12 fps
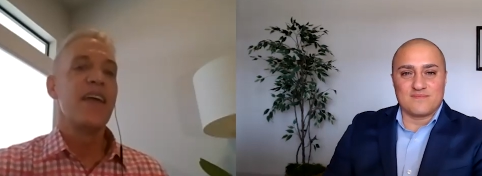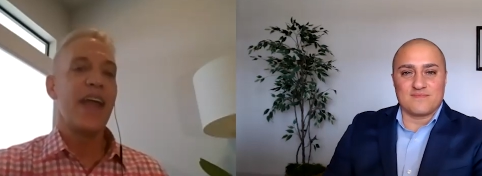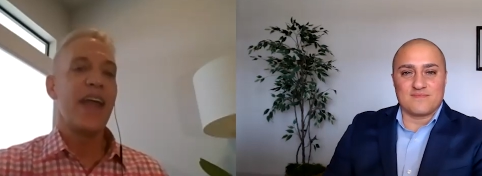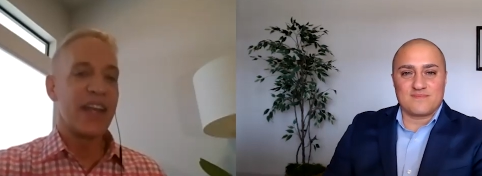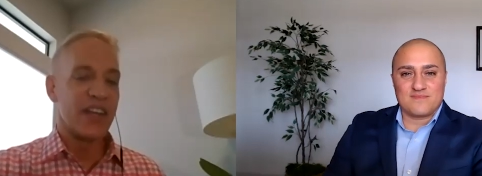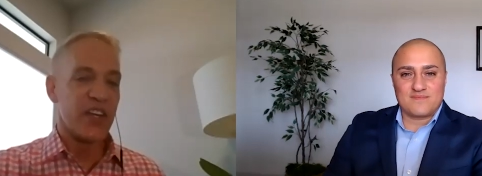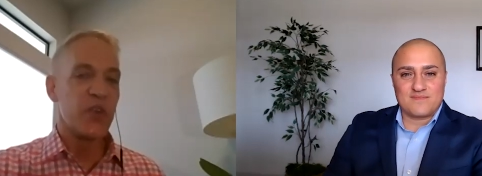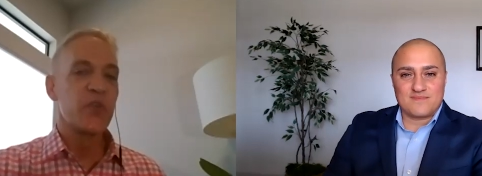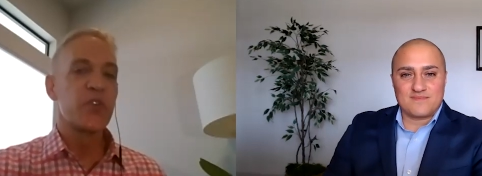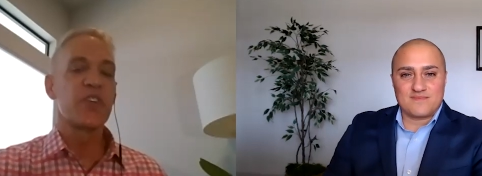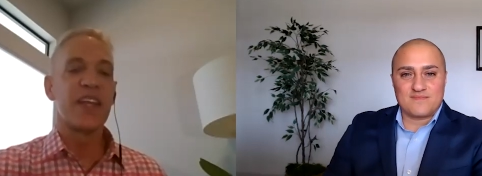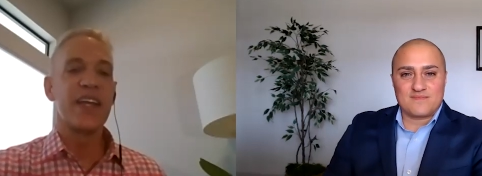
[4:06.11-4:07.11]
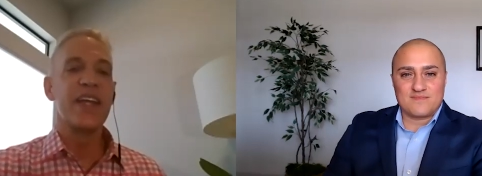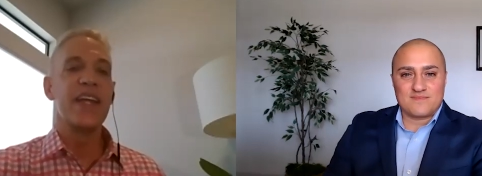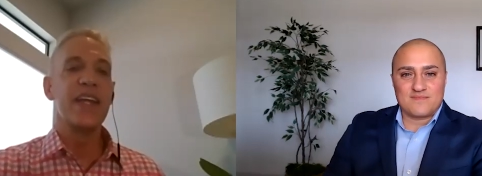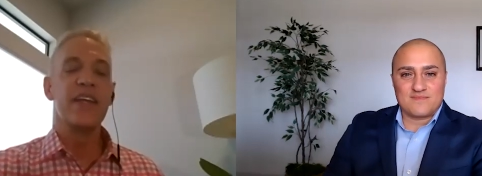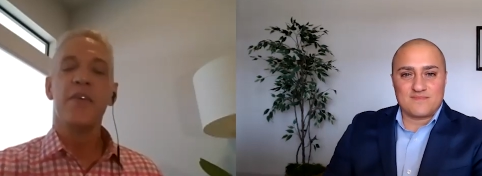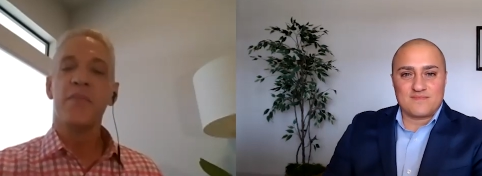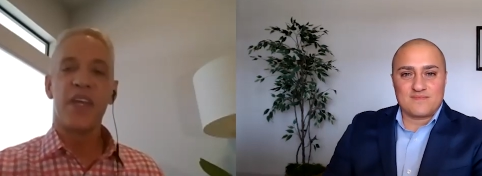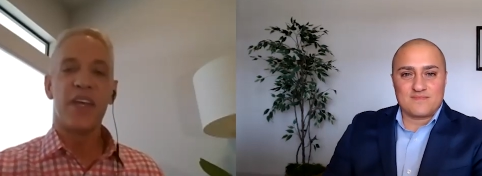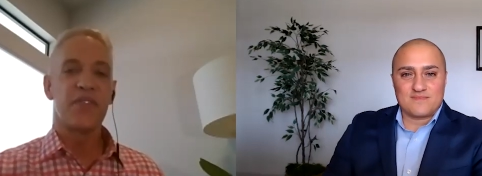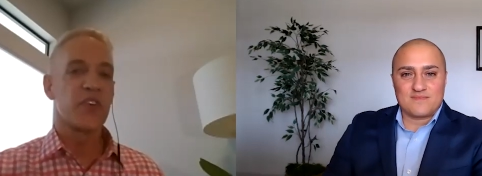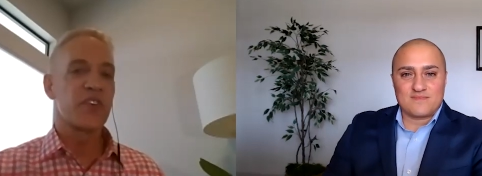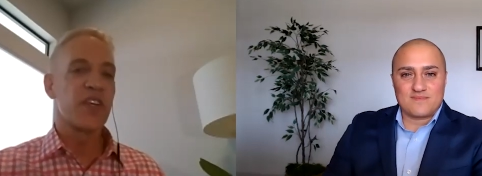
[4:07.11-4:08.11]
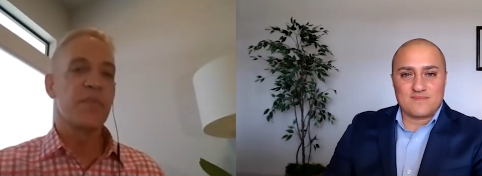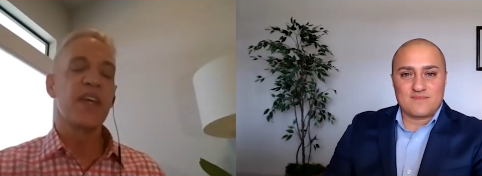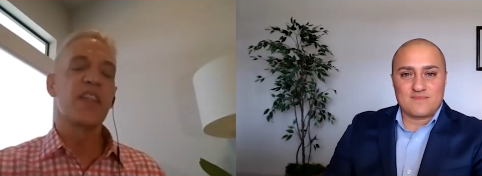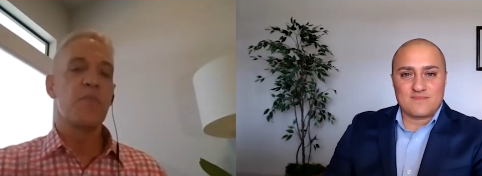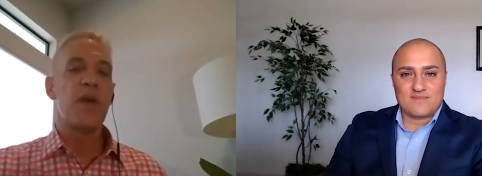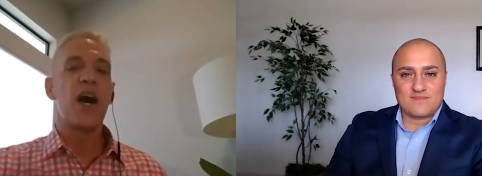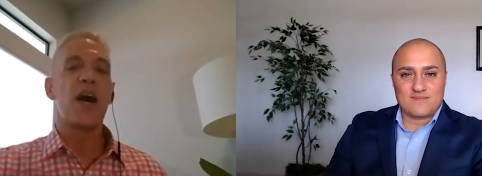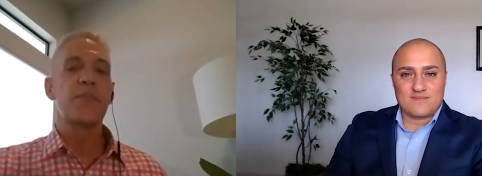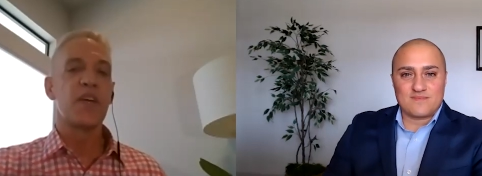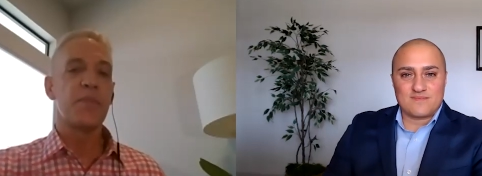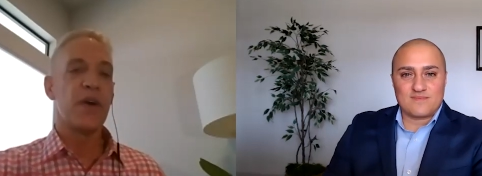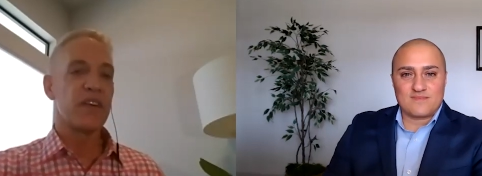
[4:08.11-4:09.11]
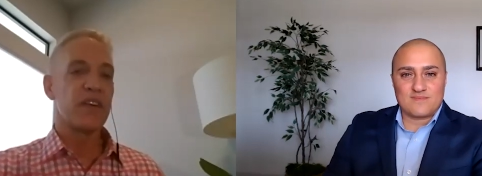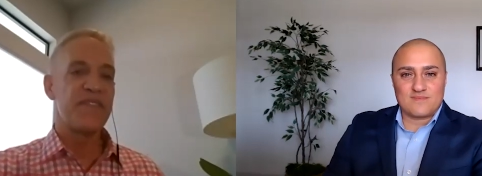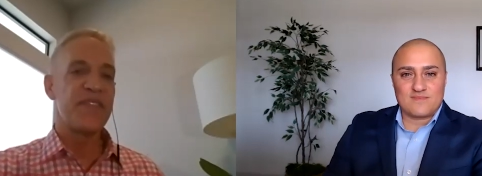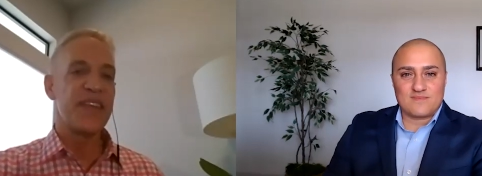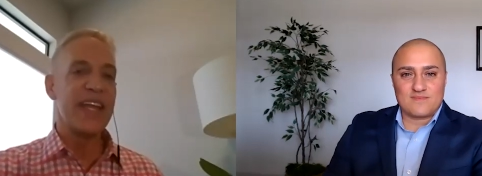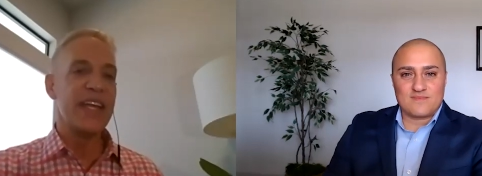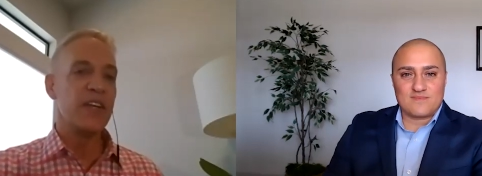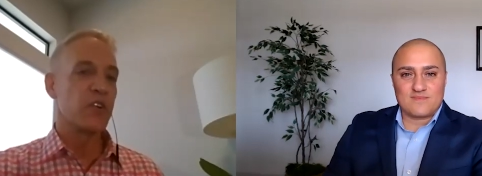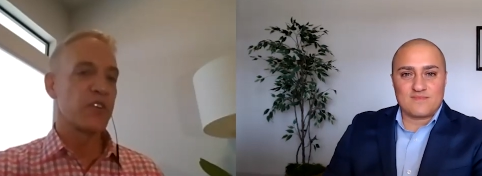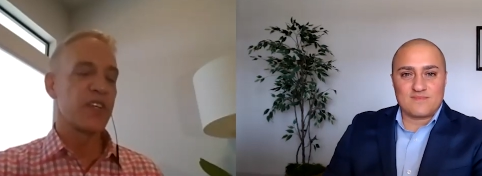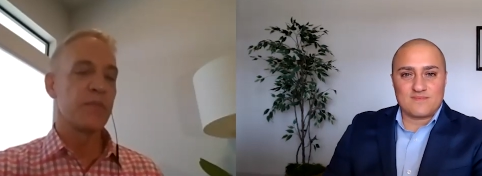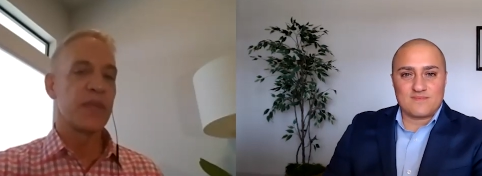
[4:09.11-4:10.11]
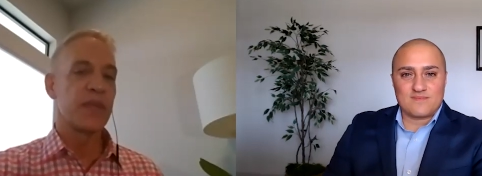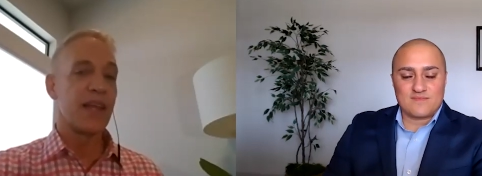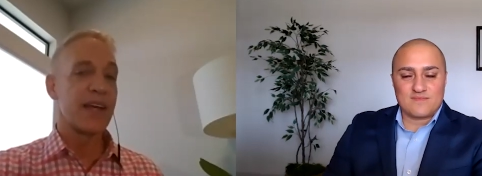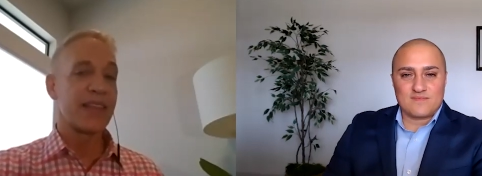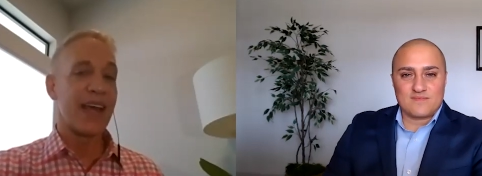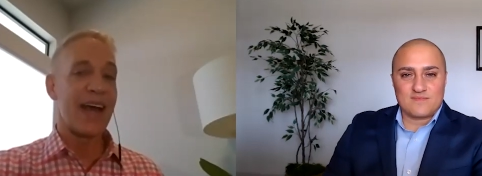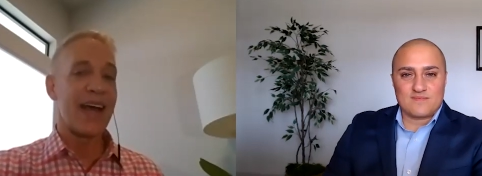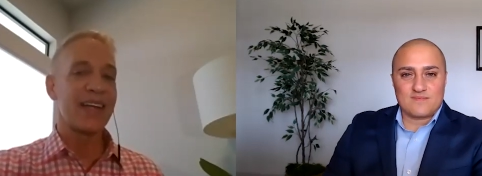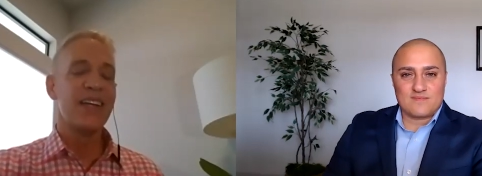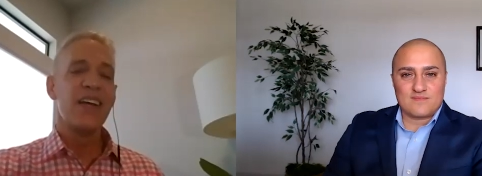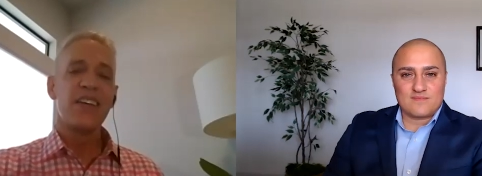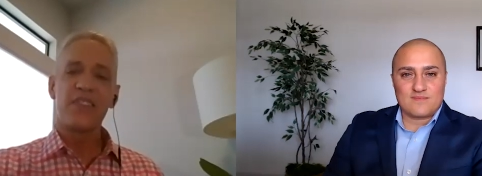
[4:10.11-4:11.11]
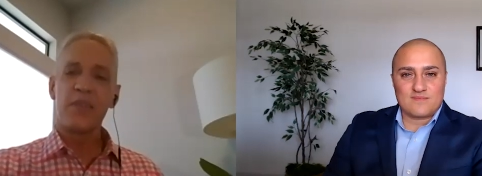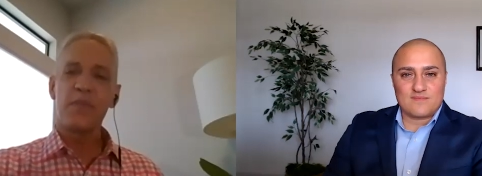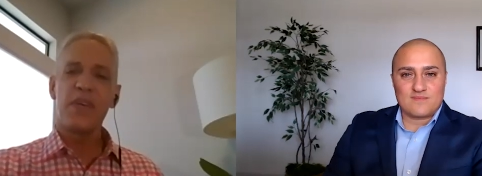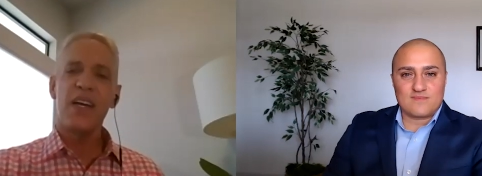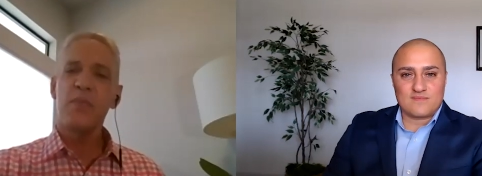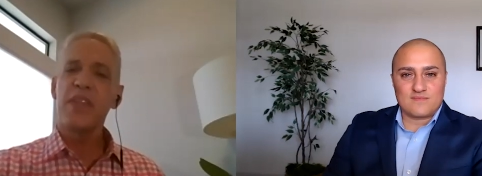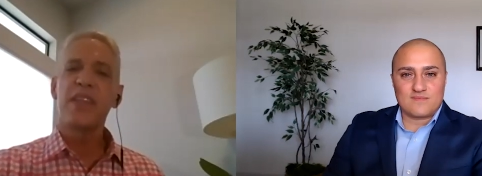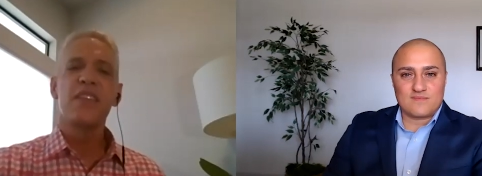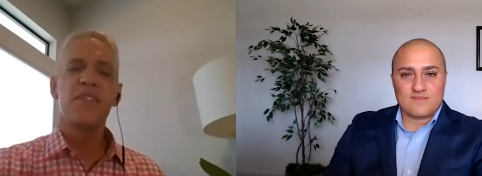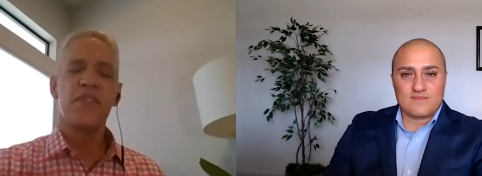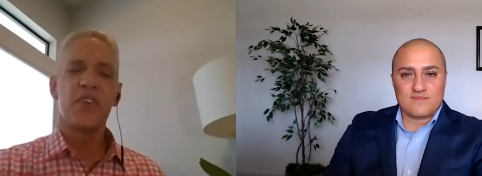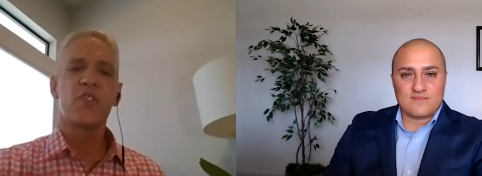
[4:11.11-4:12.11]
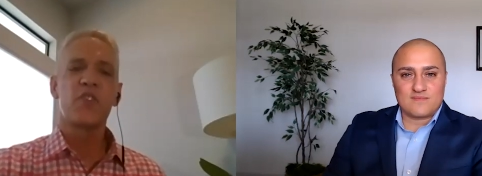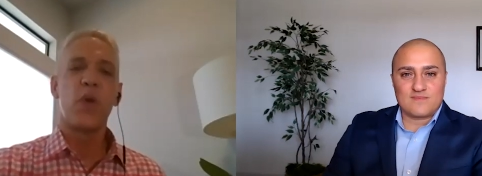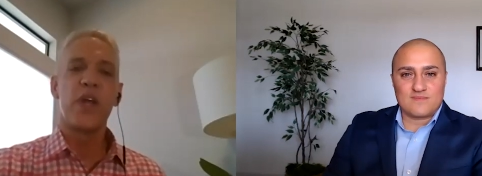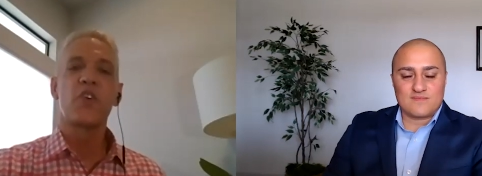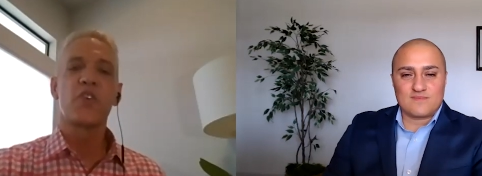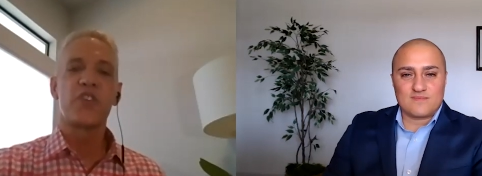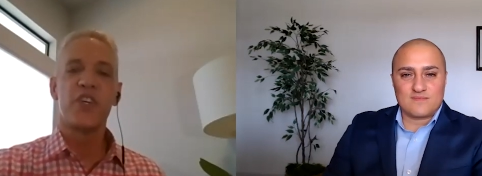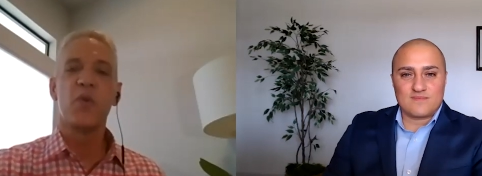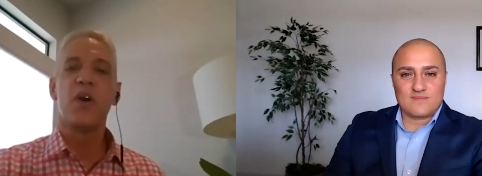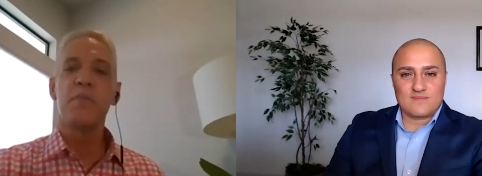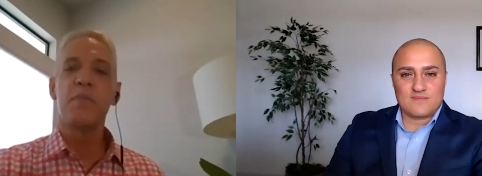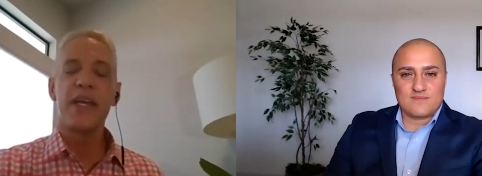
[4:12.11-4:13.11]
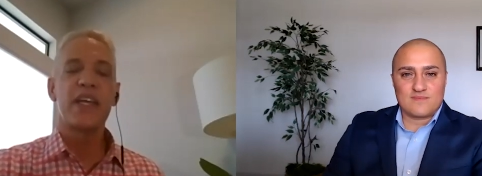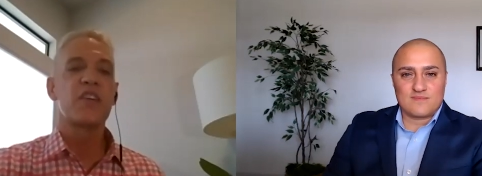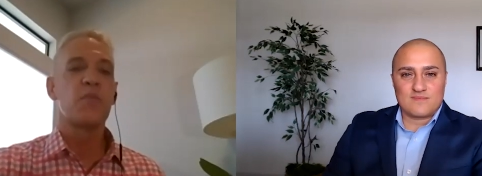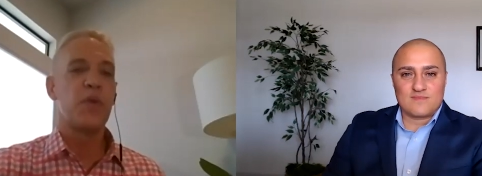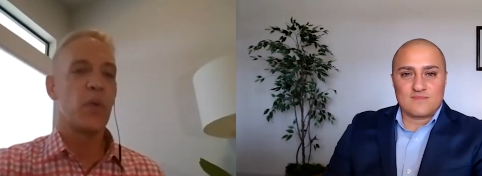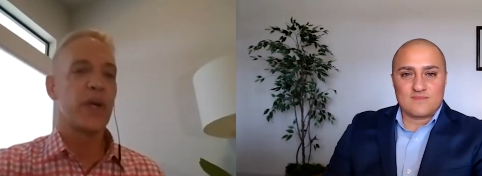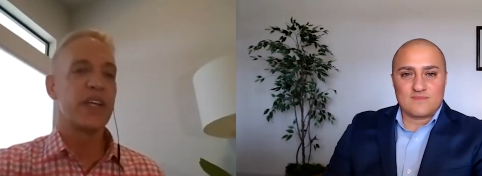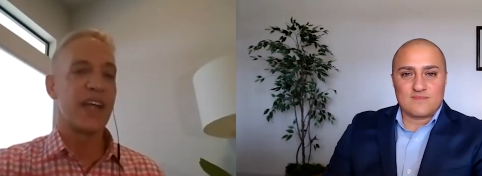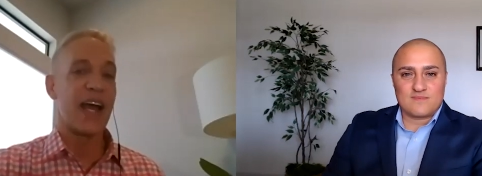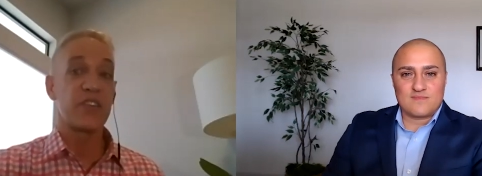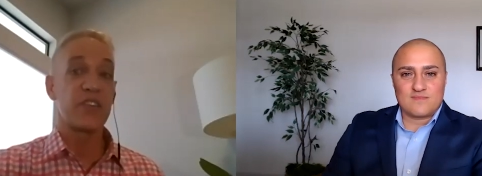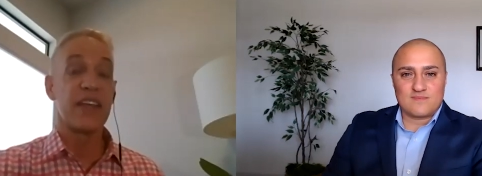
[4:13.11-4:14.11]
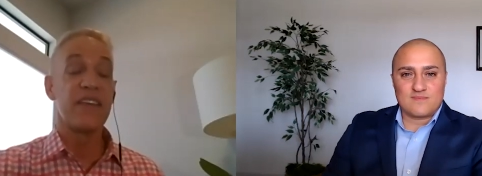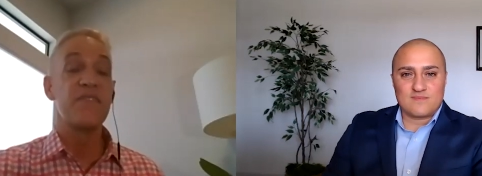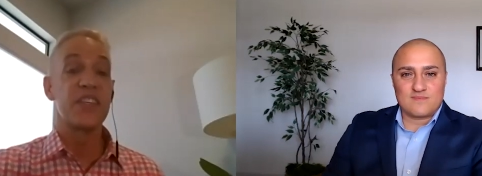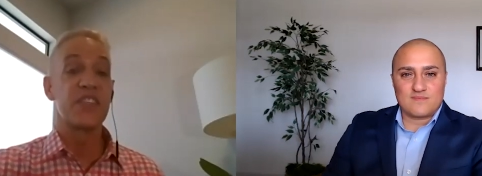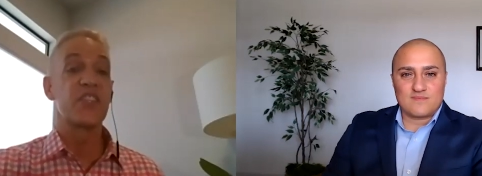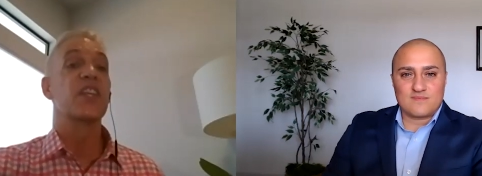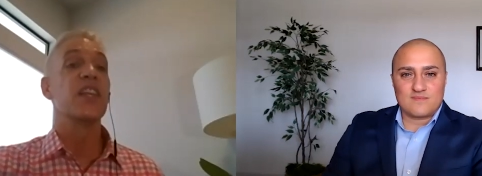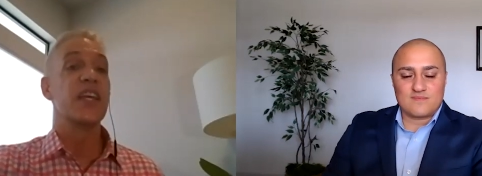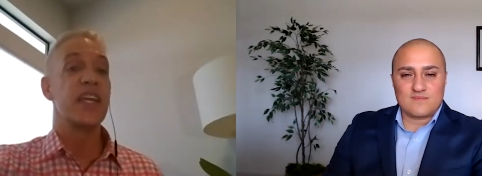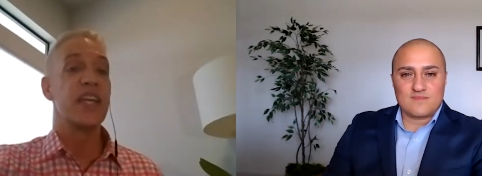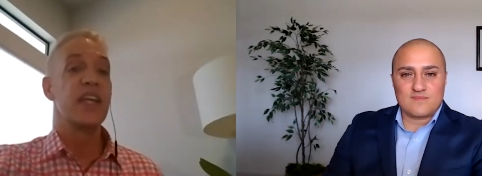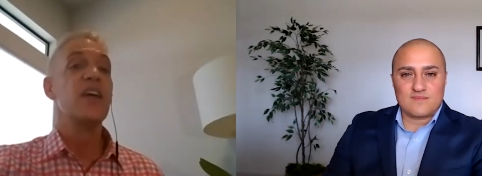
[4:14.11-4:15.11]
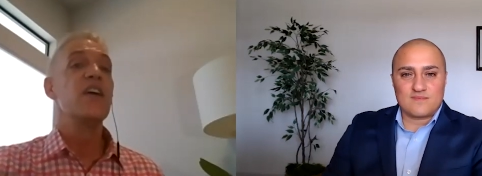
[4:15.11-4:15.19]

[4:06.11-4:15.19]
Speaker 1: Mm-hmm. And usually, if there's something that pops up on a feed or something like that, sometime within the first week or two, I'll make it a point to actually physically